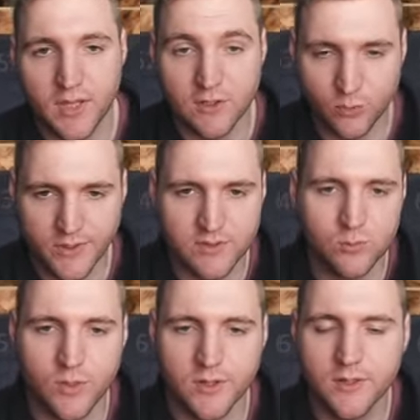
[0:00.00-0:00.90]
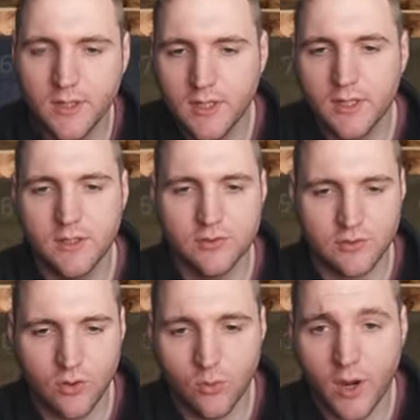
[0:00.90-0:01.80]
in twenty-one.
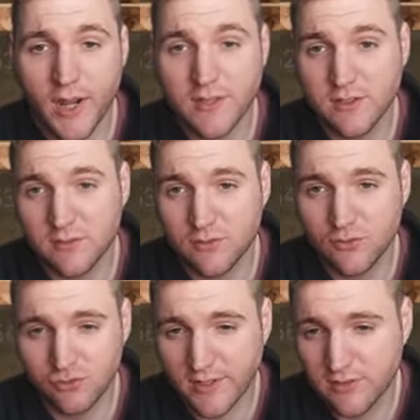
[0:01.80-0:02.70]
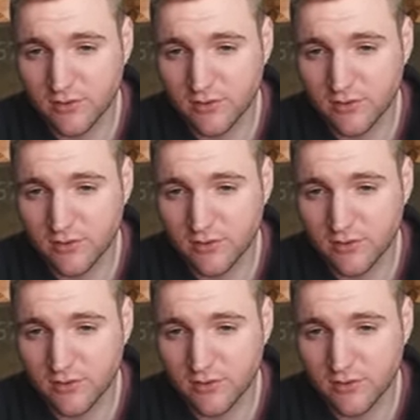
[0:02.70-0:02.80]
So I just tried